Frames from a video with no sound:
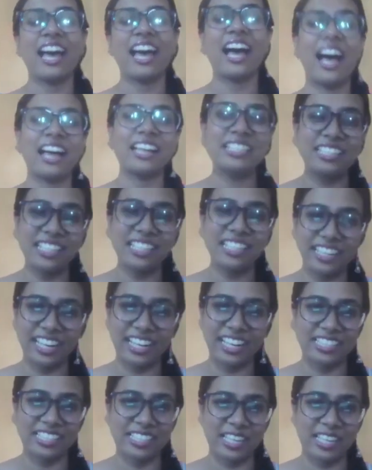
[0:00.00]
Until
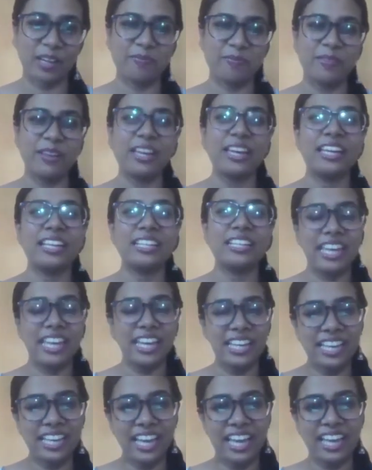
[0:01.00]
next time,
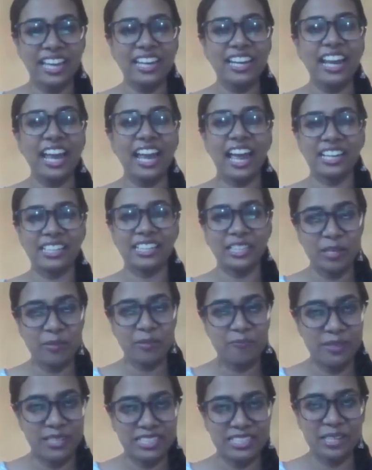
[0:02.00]
take care and
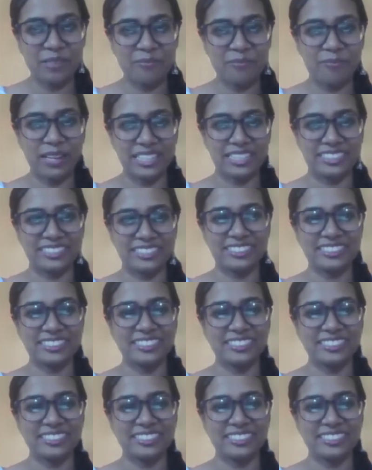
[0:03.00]
keep building better.